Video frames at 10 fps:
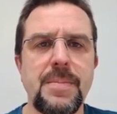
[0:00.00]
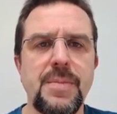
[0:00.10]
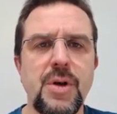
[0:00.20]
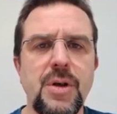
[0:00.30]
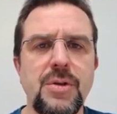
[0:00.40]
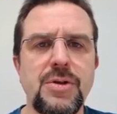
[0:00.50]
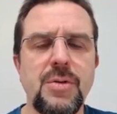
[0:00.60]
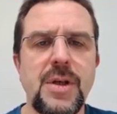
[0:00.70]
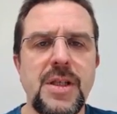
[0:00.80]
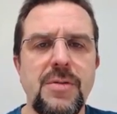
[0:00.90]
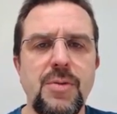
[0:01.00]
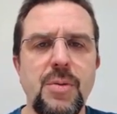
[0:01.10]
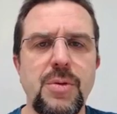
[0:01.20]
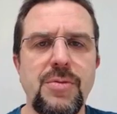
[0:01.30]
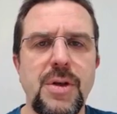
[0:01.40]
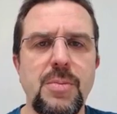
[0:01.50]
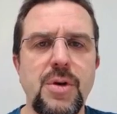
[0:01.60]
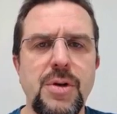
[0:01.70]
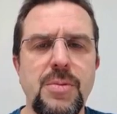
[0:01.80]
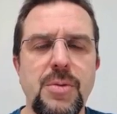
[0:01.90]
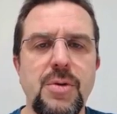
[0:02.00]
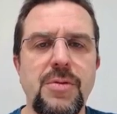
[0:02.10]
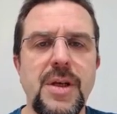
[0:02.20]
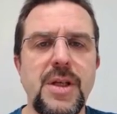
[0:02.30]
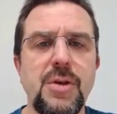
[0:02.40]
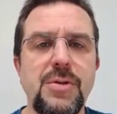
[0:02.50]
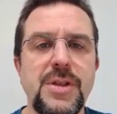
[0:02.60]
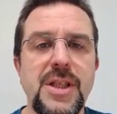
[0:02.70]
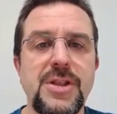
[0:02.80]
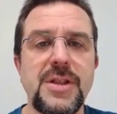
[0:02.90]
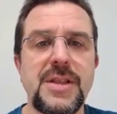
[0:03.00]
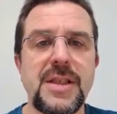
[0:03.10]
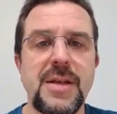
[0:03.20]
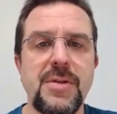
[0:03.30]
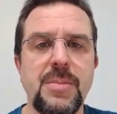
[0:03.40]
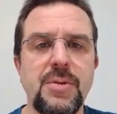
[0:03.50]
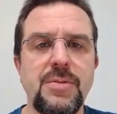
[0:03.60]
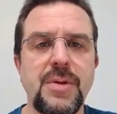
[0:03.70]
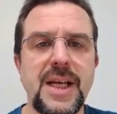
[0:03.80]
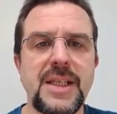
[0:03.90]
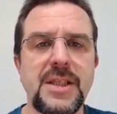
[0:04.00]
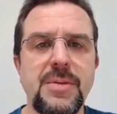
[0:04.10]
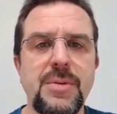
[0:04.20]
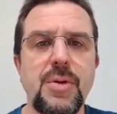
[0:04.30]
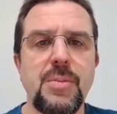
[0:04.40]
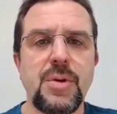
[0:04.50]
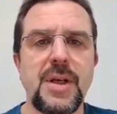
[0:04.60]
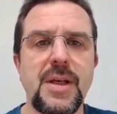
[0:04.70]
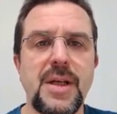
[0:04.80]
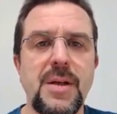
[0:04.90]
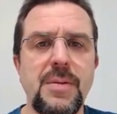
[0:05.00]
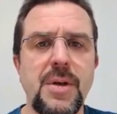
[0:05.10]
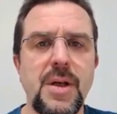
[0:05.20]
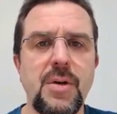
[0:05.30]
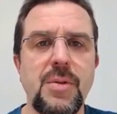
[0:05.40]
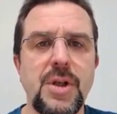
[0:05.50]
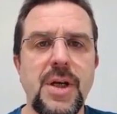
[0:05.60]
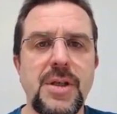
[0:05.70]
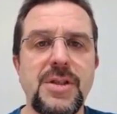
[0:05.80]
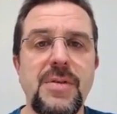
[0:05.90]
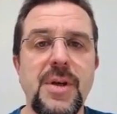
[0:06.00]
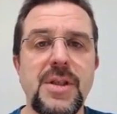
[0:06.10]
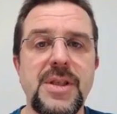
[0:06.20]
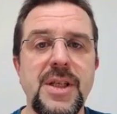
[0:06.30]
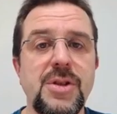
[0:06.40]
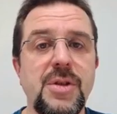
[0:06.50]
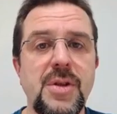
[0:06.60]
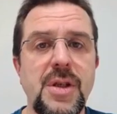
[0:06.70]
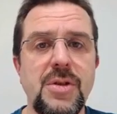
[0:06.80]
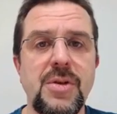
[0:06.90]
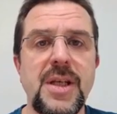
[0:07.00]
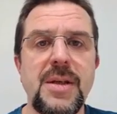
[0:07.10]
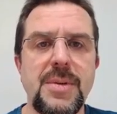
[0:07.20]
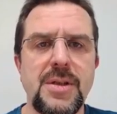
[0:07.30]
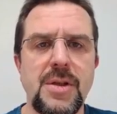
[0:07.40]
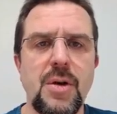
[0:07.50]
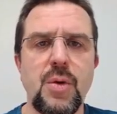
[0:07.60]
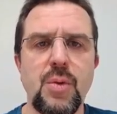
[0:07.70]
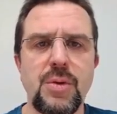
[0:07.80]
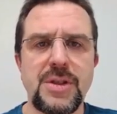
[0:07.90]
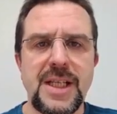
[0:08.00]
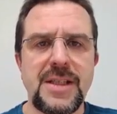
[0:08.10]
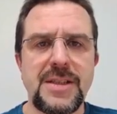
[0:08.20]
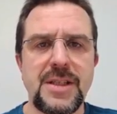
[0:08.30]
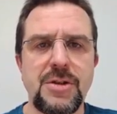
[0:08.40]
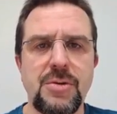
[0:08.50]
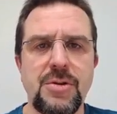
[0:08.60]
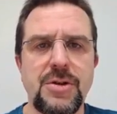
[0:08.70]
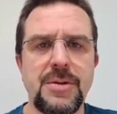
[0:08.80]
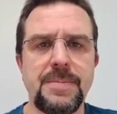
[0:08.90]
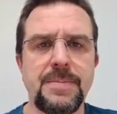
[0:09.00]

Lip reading: The authors create a formal framework to prove that hallucination is inevitable for any computable LLM, regardless of architecture, training method, or dataset used.